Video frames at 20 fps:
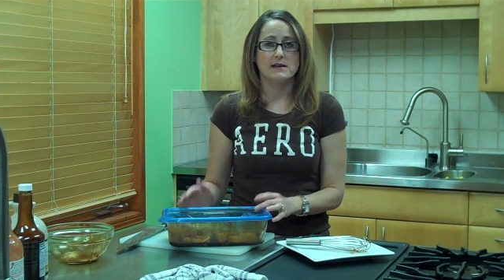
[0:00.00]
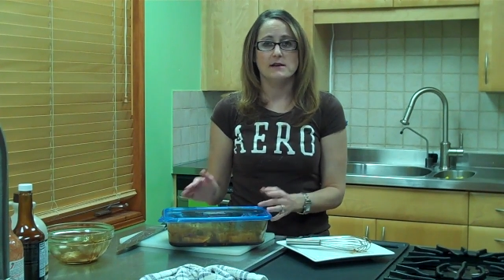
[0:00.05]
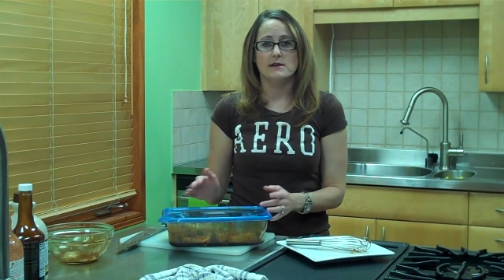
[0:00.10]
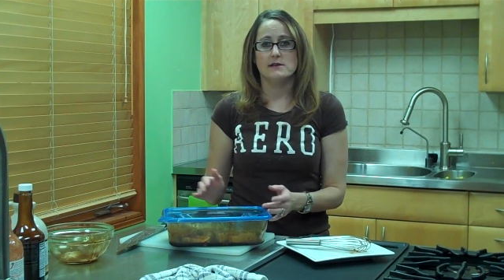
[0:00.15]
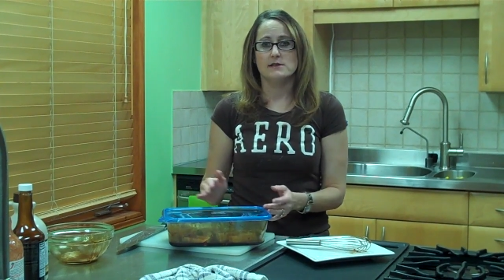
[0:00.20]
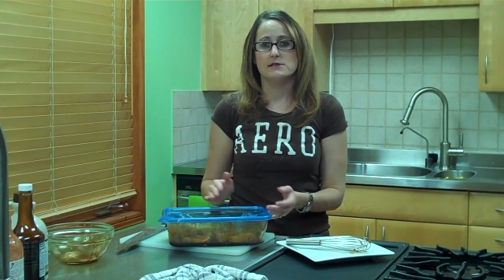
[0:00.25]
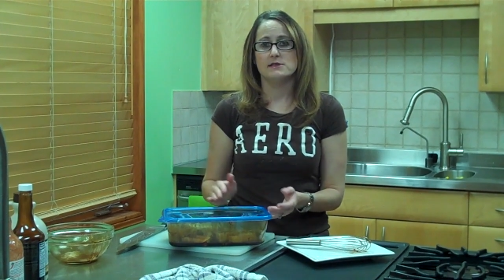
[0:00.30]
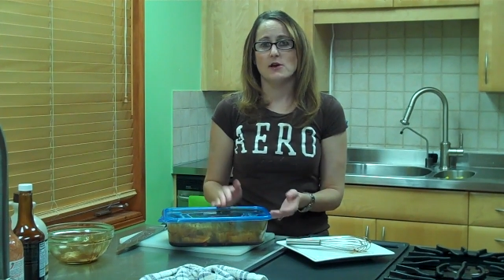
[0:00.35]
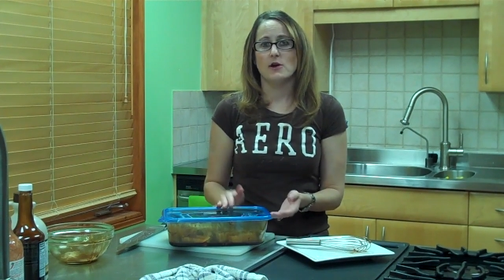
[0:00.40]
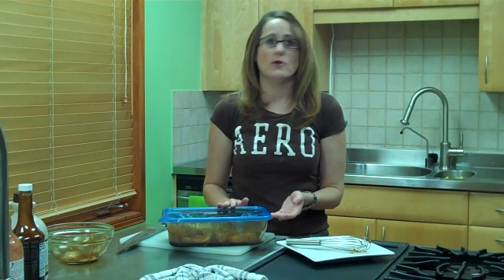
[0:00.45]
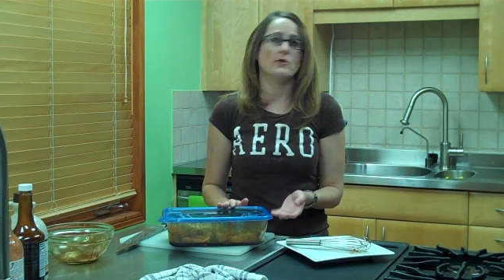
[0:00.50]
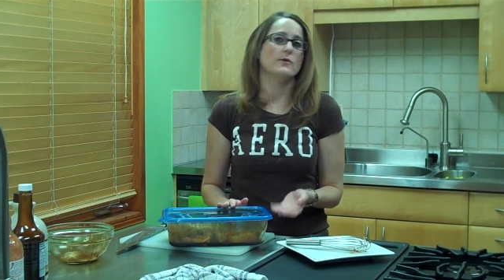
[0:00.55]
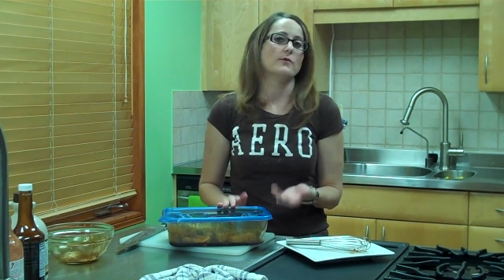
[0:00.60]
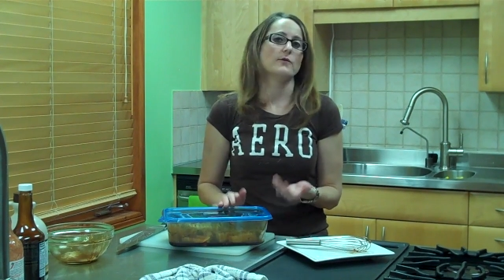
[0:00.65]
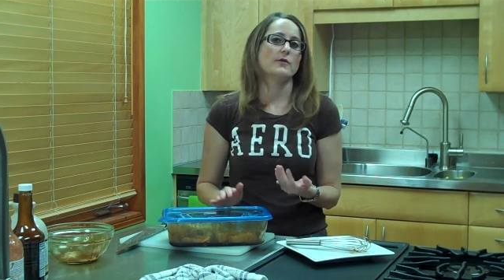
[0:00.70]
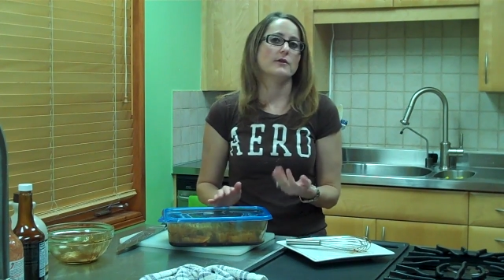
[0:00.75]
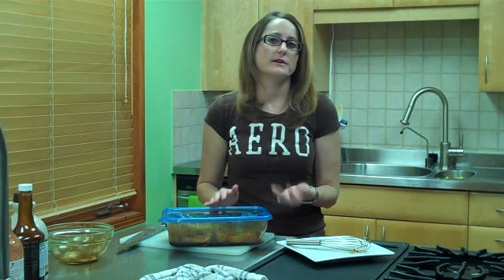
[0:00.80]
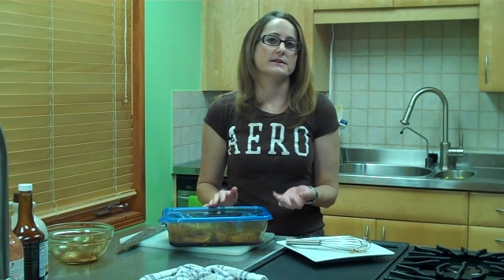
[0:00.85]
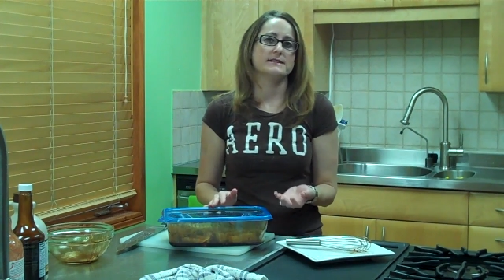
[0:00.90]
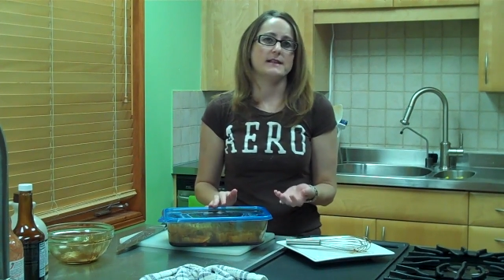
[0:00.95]
So
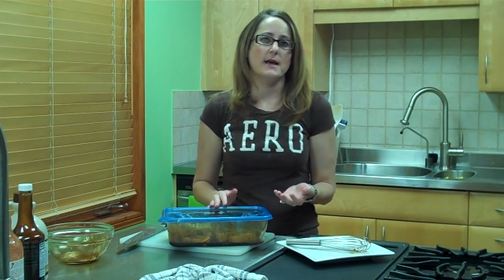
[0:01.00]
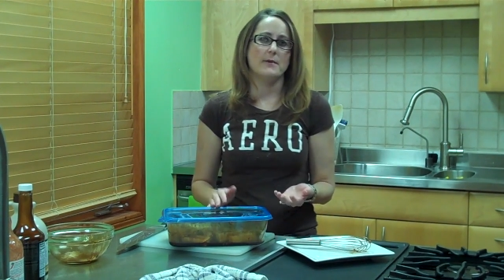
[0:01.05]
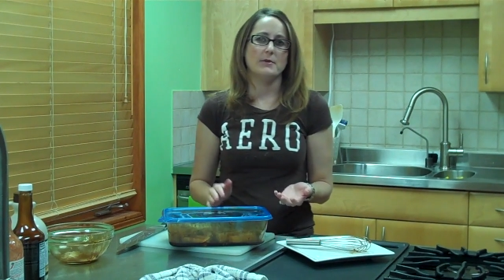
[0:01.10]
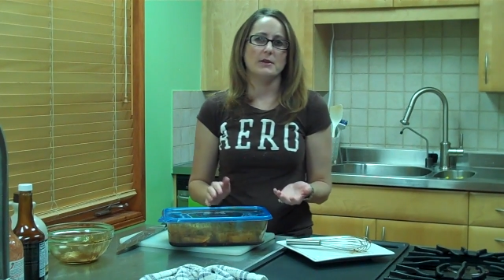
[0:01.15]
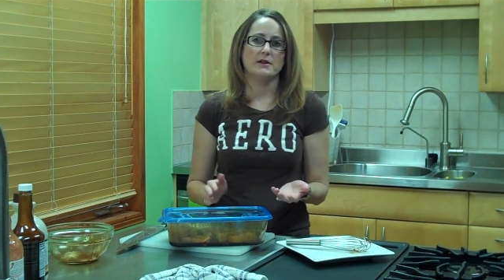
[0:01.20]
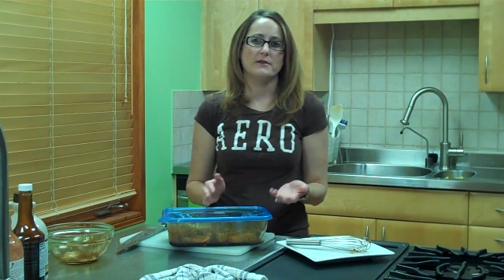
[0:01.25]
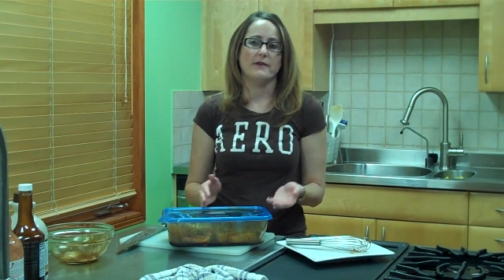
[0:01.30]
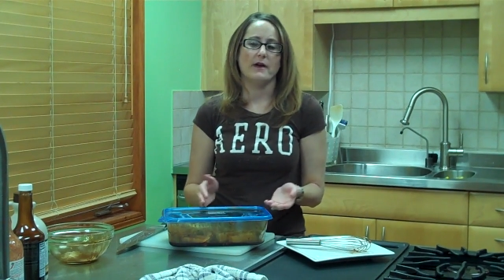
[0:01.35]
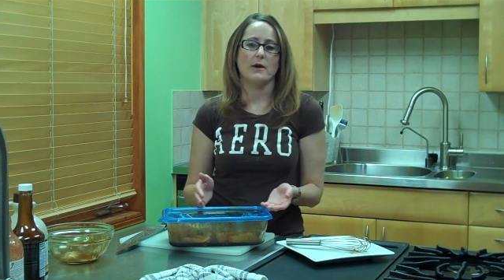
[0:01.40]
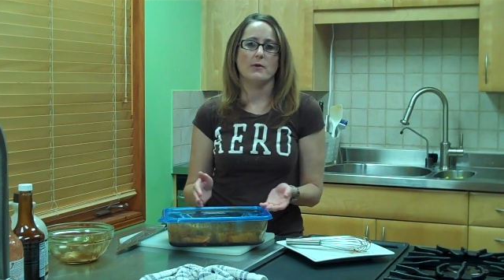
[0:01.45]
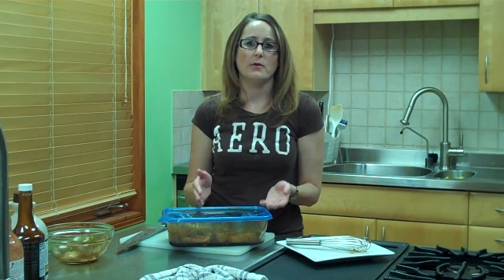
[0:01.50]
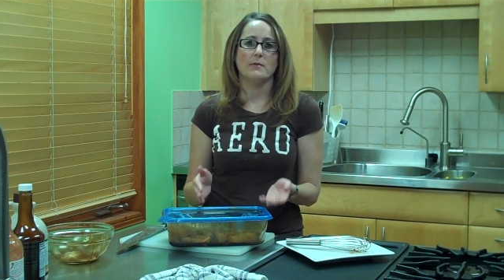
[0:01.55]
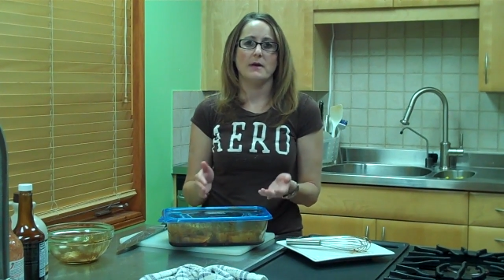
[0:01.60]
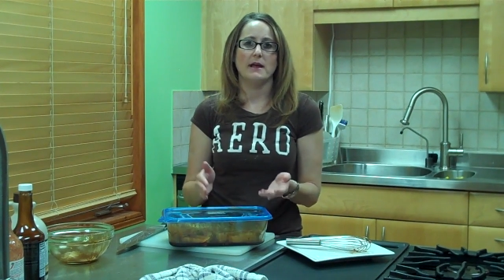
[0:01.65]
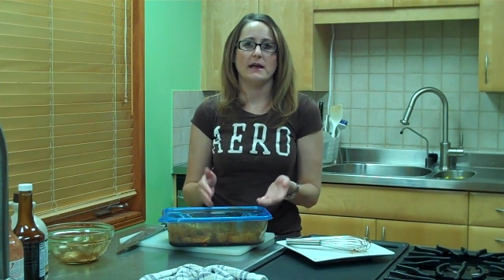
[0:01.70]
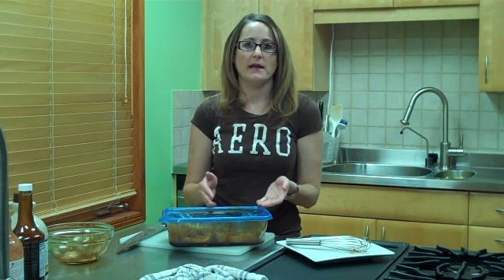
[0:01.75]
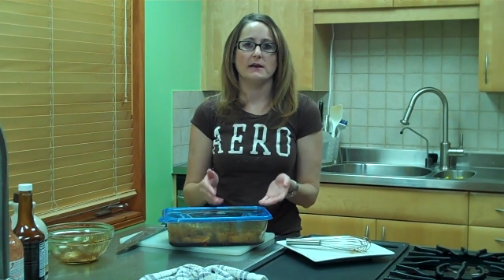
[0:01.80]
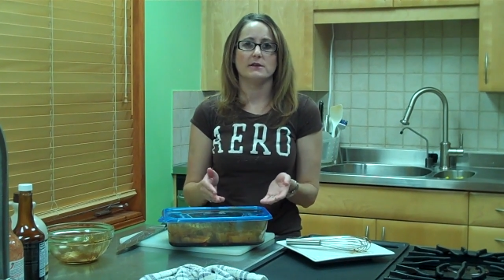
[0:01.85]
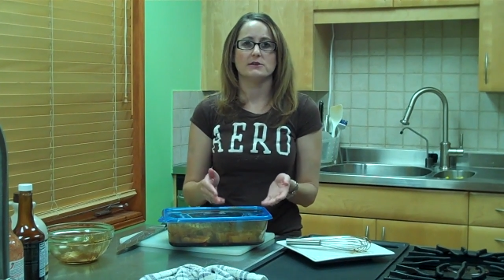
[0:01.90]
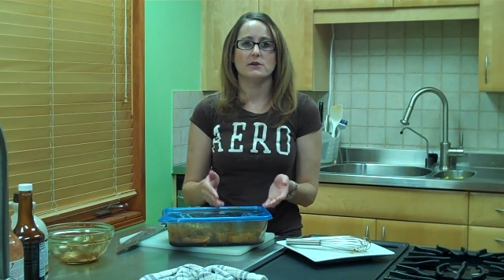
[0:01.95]
for example, if I were
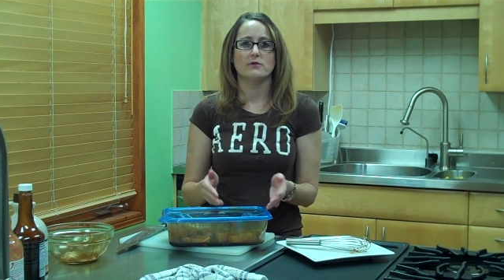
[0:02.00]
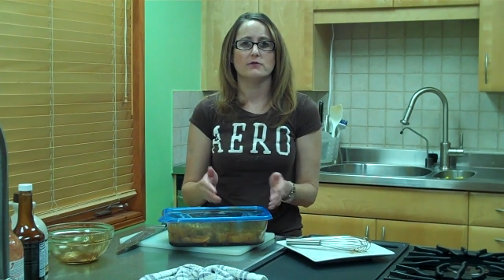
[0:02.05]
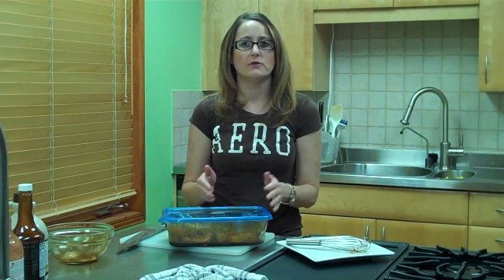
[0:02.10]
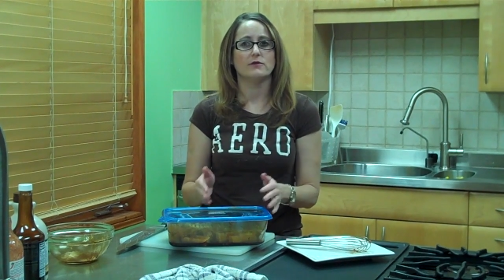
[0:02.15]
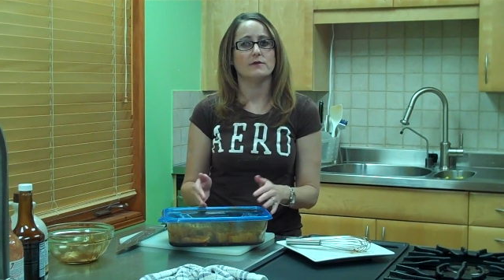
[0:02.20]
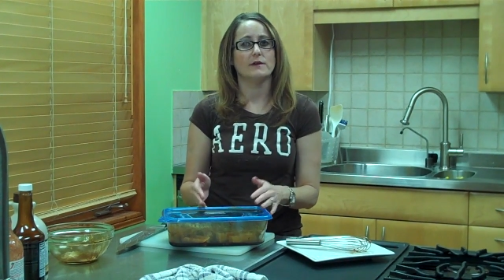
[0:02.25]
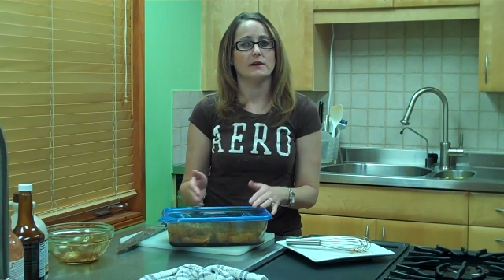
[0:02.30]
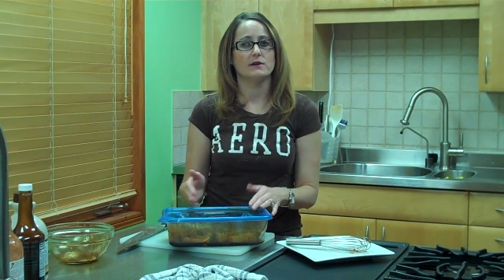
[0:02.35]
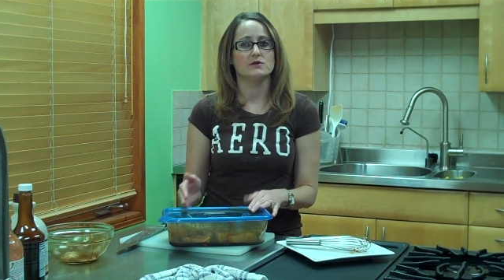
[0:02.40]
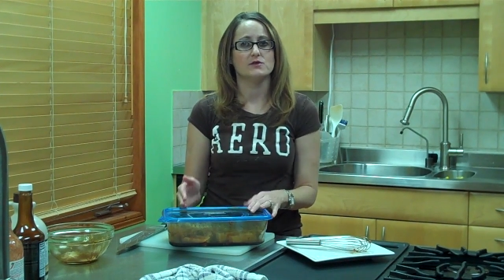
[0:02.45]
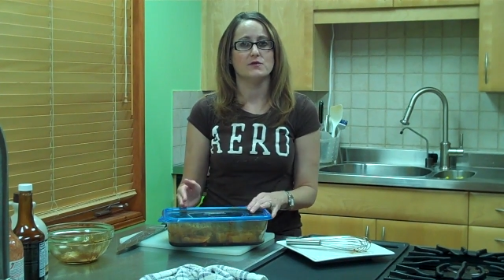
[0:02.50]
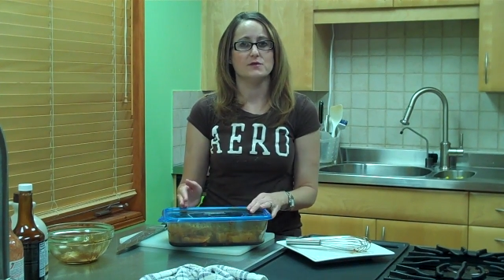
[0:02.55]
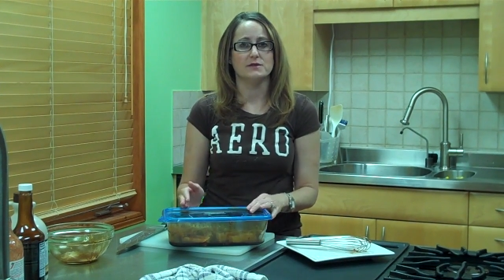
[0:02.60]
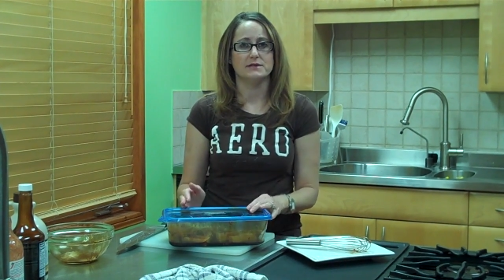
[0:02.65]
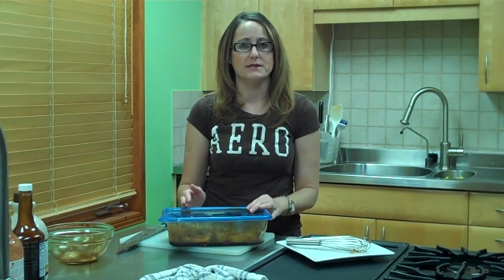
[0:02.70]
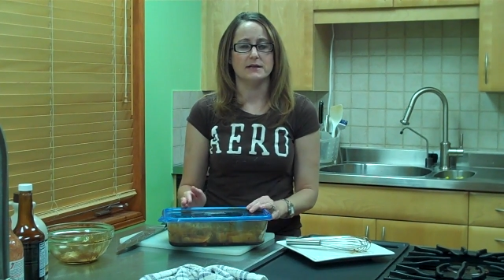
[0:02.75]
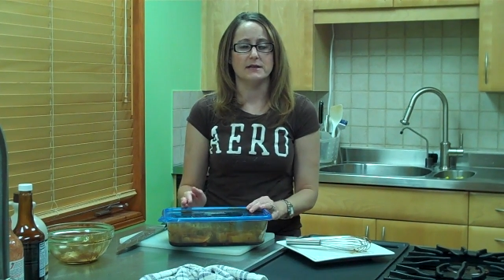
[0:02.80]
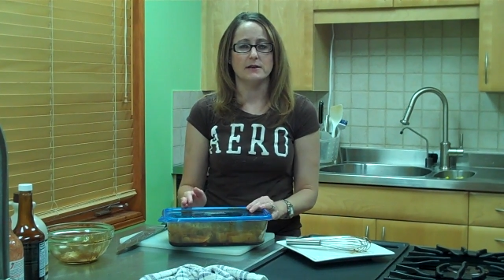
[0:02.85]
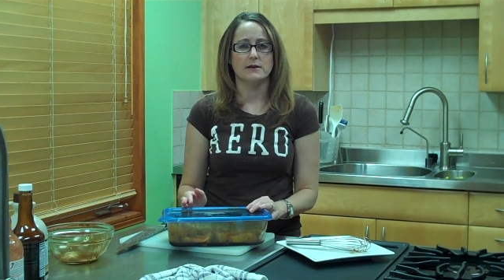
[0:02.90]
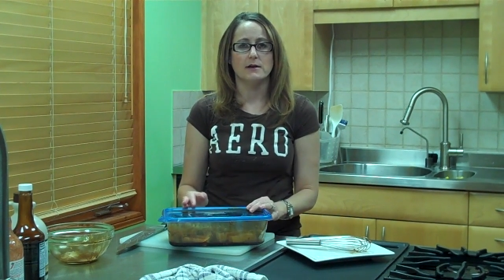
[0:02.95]
making tofu fingers for
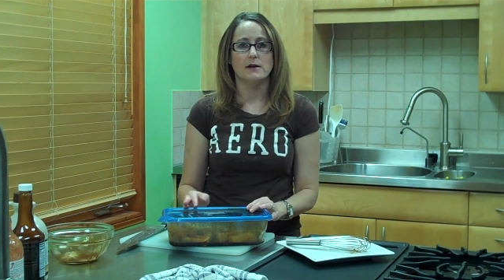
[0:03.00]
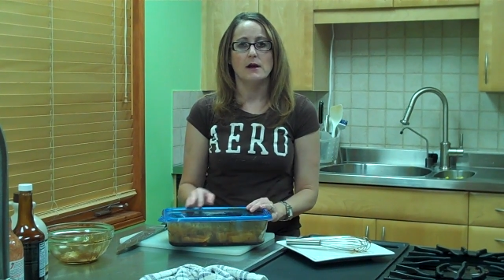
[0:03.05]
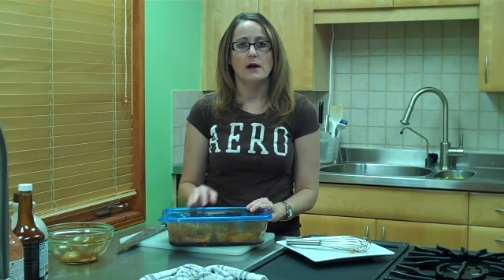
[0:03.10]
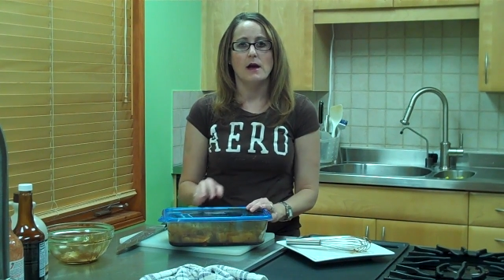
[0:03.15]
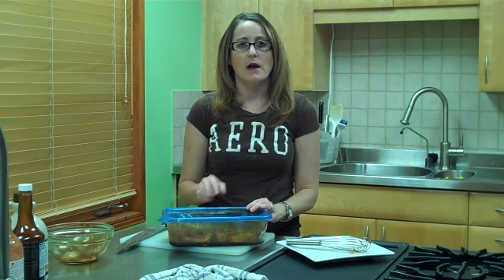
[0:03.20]
dinner,